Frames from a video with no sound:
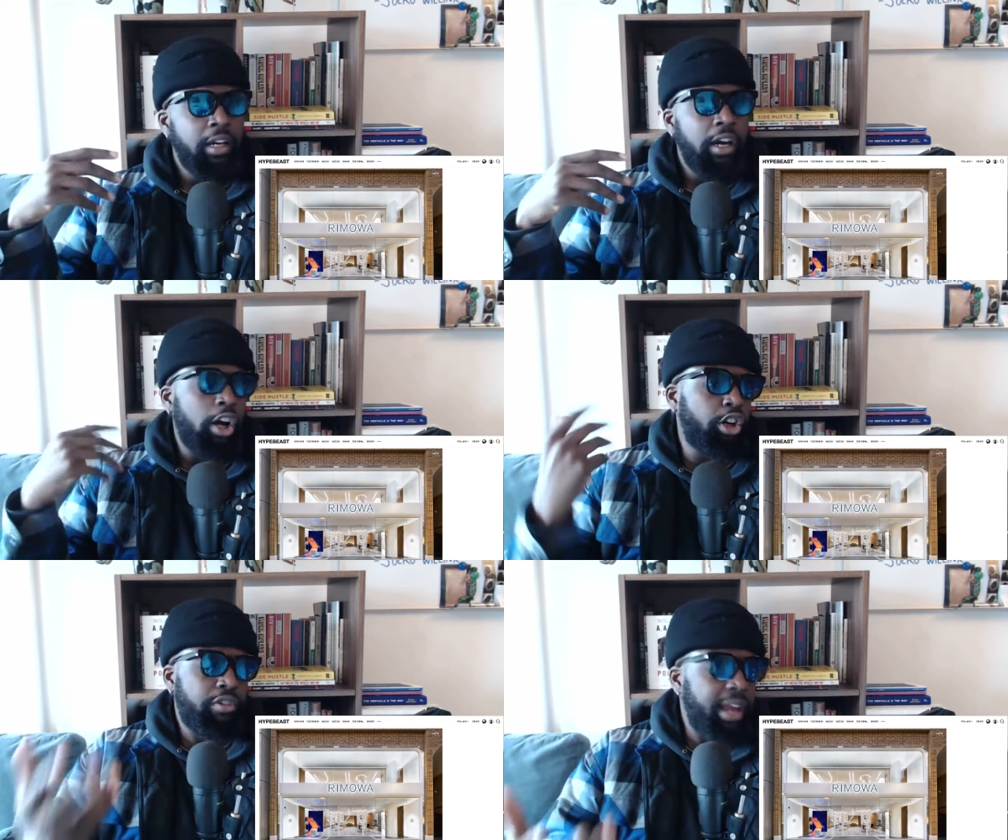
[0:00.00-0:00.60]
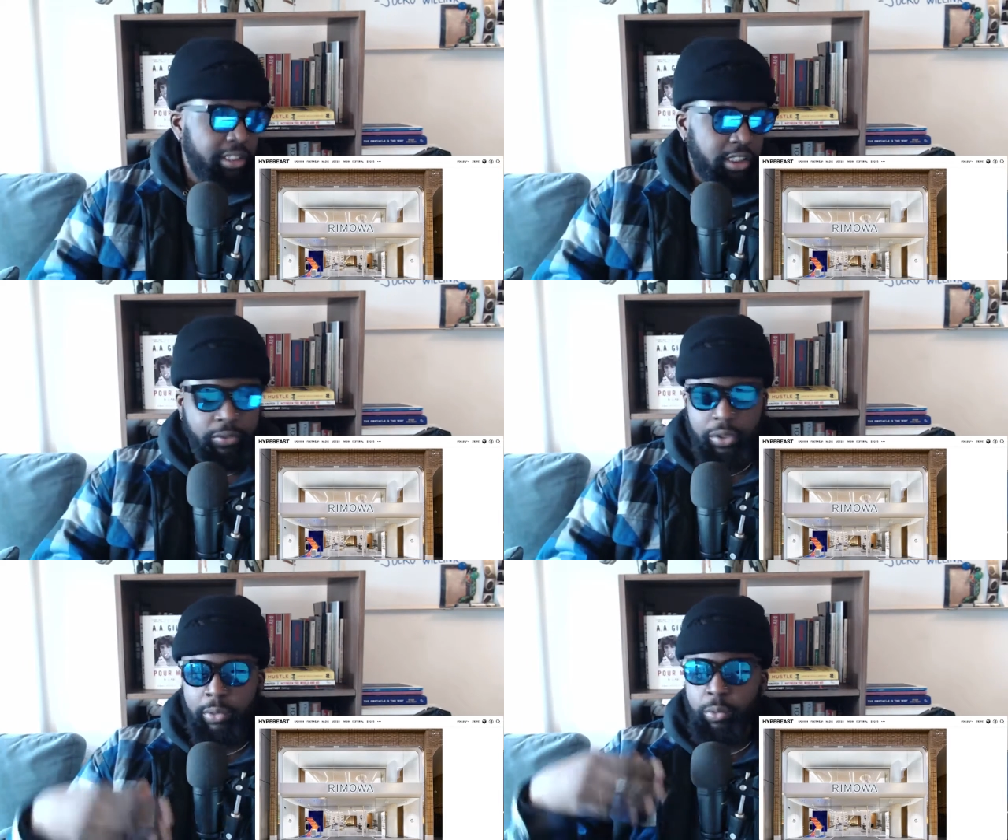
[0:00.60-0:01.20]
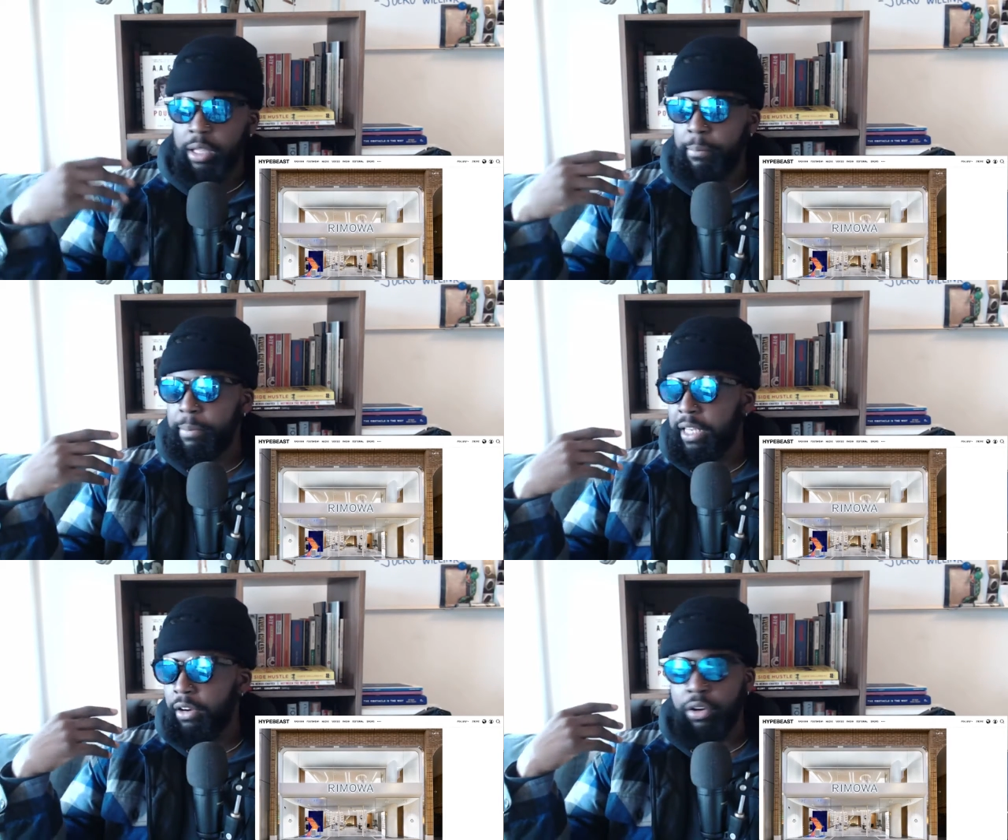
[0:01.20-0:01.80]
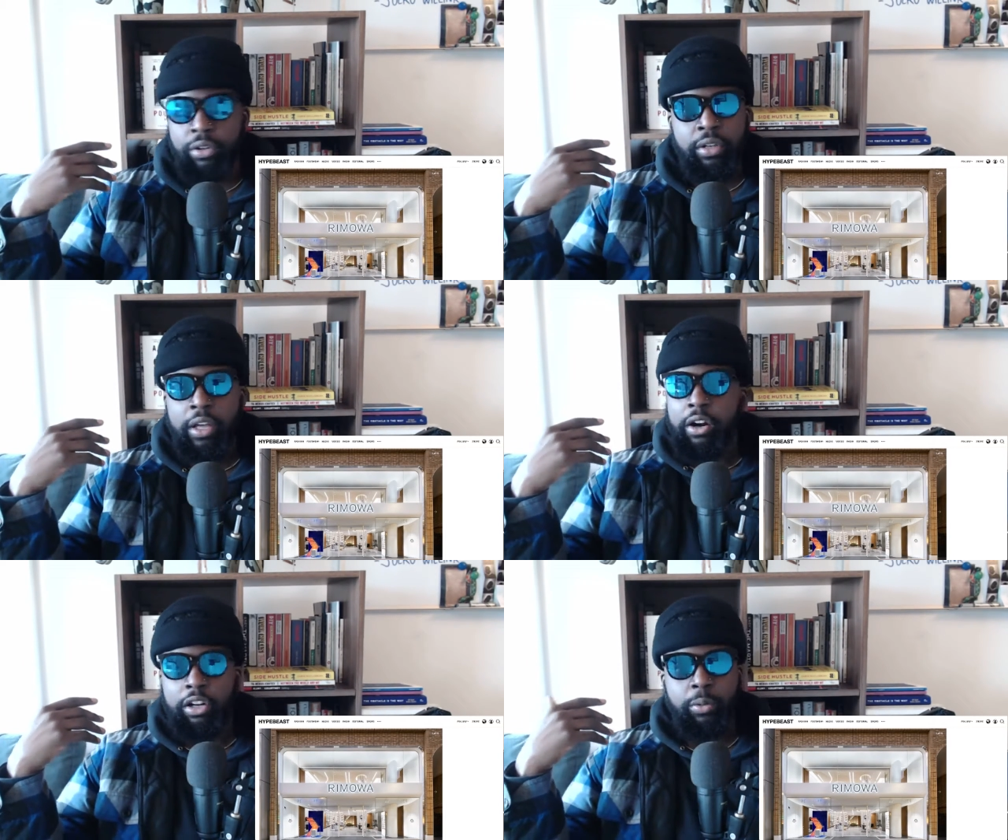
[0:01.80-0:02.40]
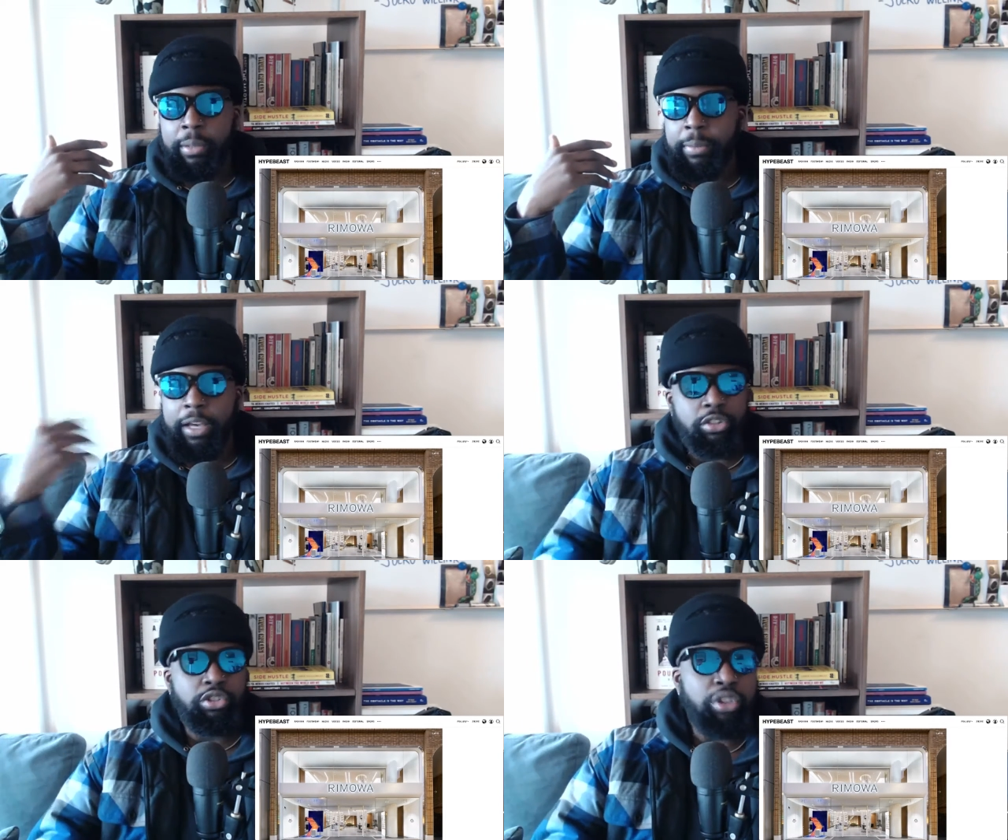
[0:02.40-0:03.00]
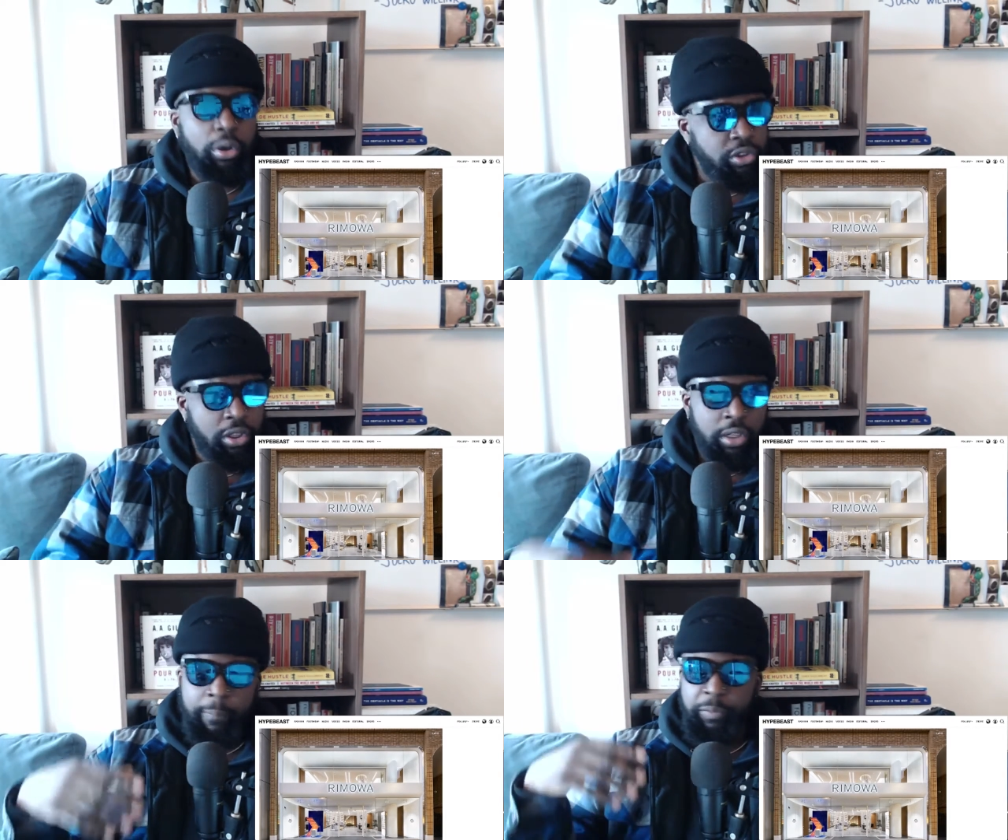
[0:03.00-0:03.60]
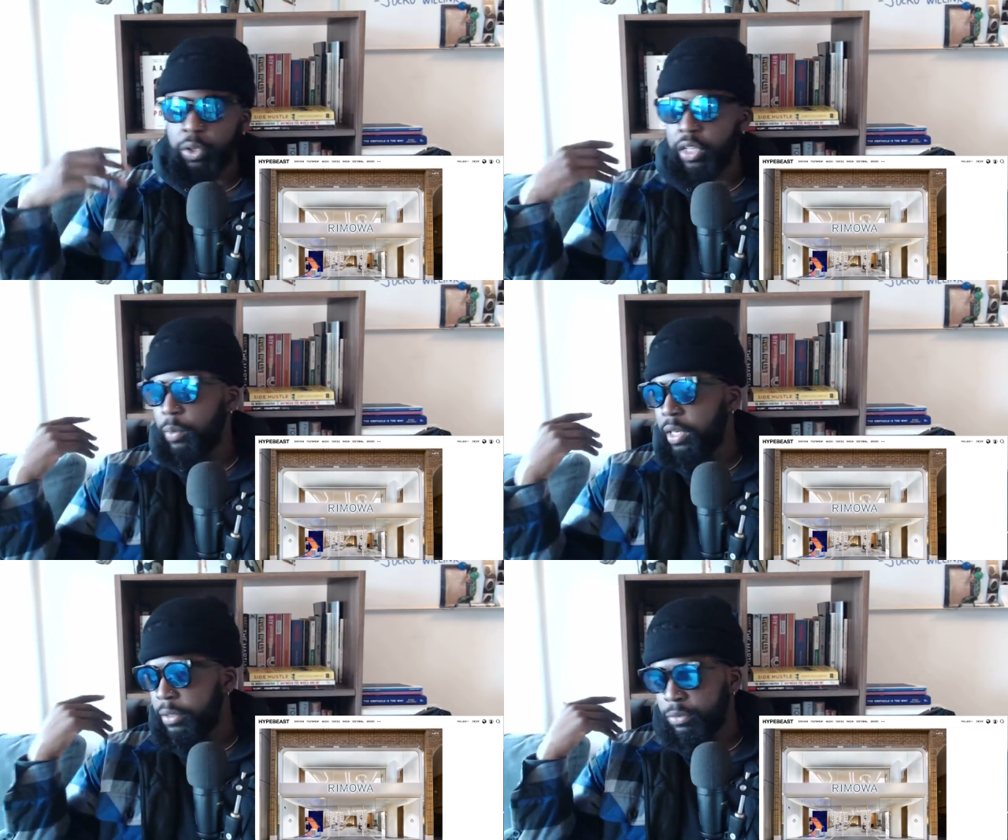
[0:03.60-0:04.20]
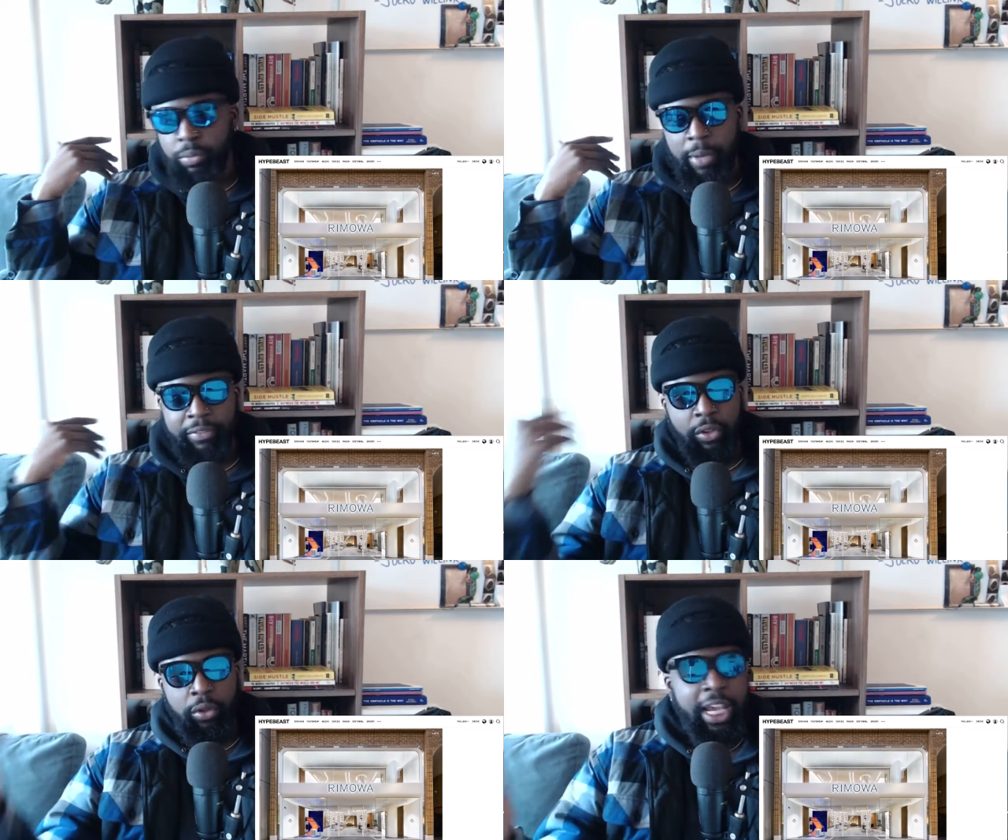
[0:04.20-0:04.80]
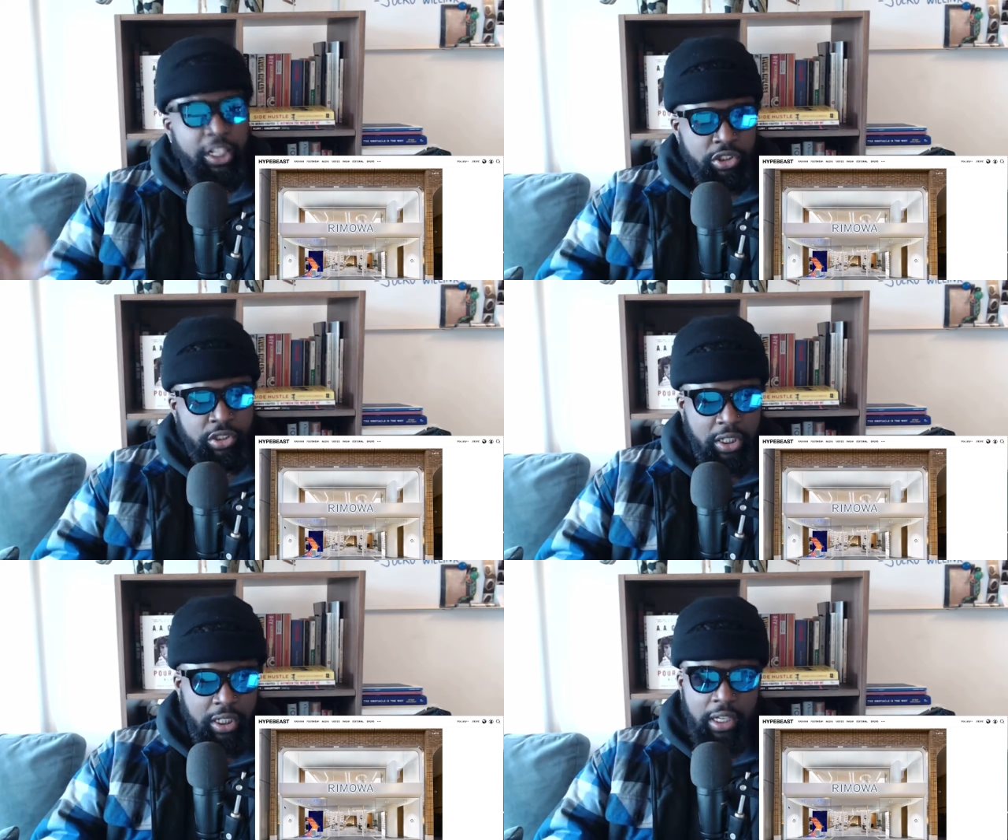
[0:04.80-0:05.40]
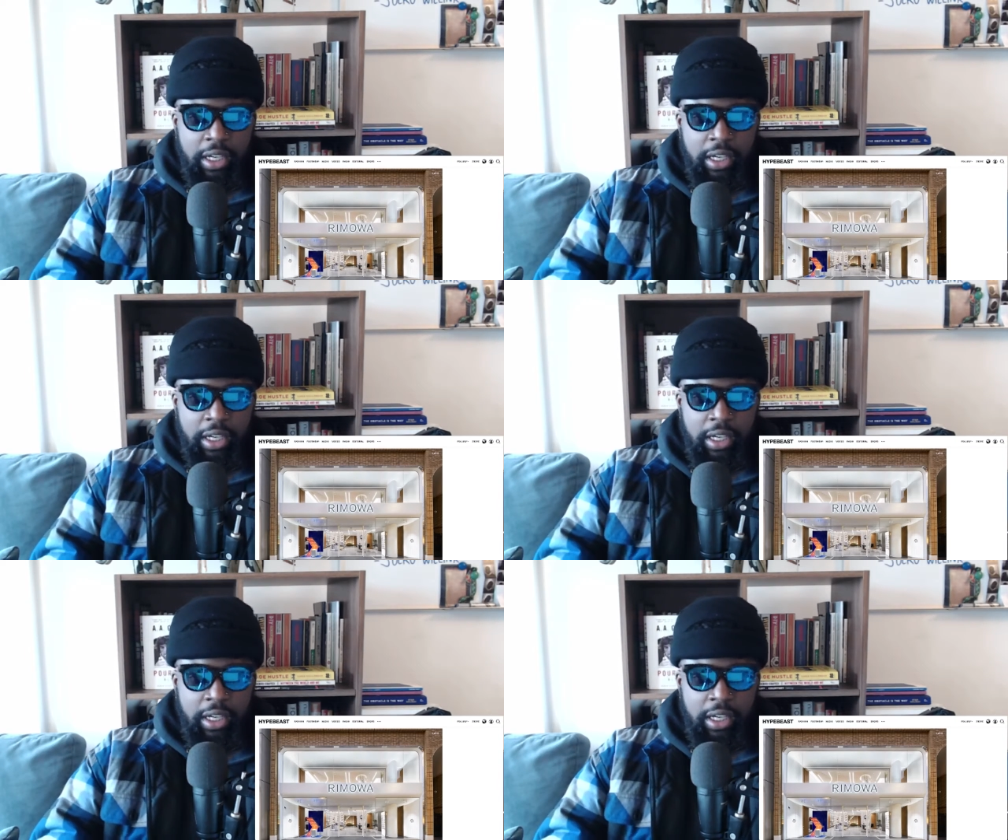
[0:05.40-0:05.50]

a creative or they want to be their own or they want to be a consultant or they want to have their own agency.